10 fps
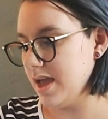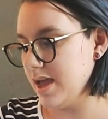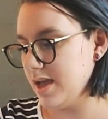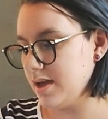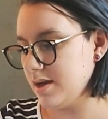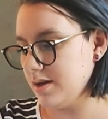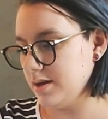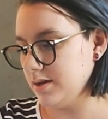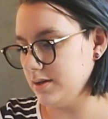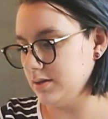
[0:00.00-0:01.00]

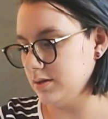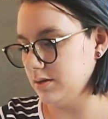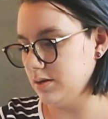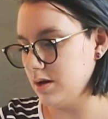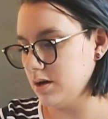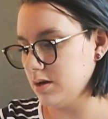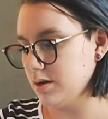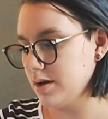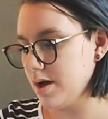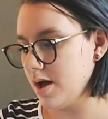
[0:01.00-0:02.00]
And
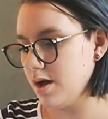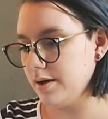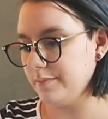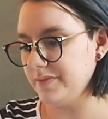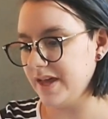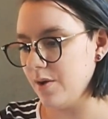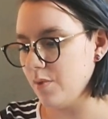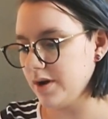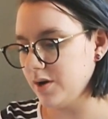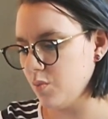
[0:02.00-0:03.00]
that I
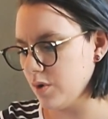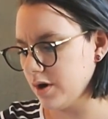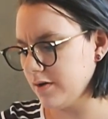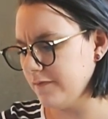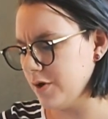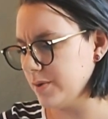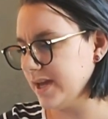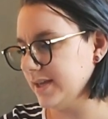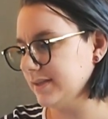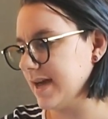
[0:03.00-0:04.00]
wanted a work
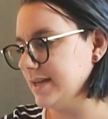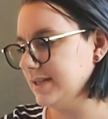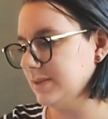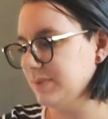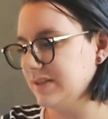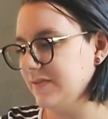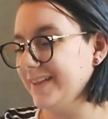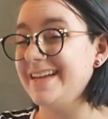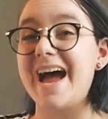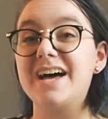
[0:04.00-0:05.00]
focus. I did
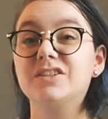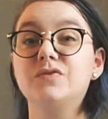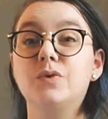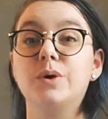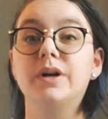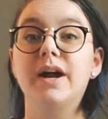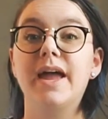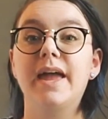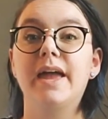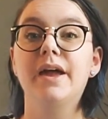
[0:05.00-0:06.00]
specifically ask for
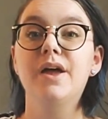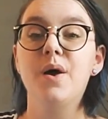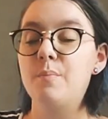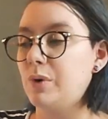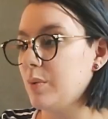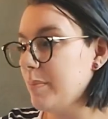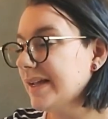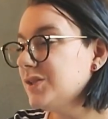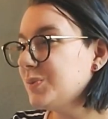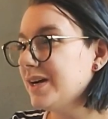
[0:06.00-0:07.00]
a more
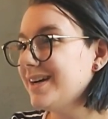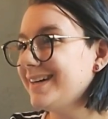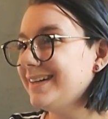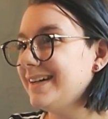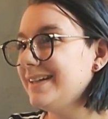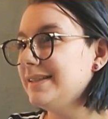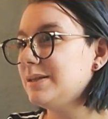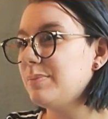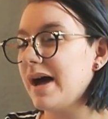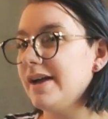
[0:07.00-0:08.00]
menswear
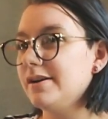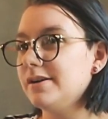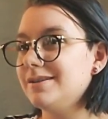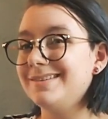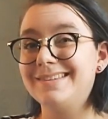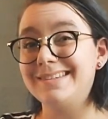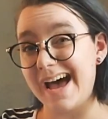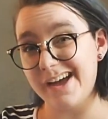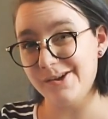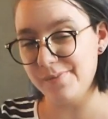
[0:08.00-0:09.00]
inspired
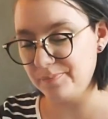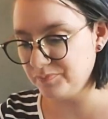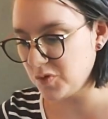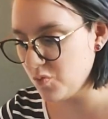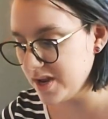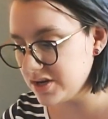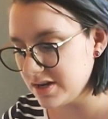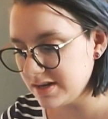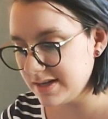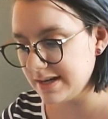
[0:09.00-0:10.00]
style,
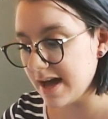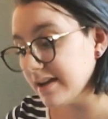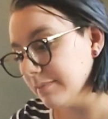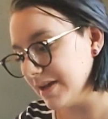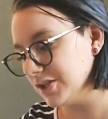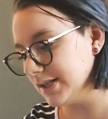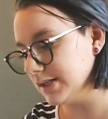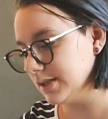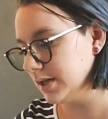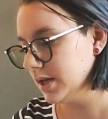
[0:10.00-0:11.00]
which did not get mentioned.